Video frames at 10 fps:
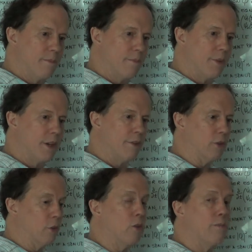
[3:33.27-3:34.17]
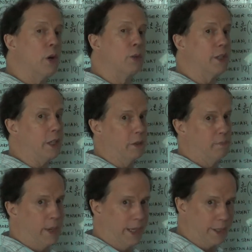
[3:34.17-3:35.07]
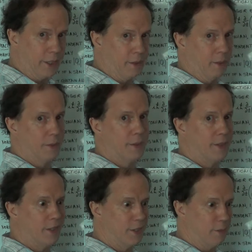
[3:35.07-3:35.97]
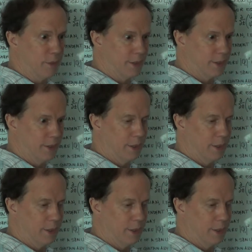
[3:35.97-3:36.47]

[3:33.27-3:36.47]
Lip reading: several or multi-particle systems.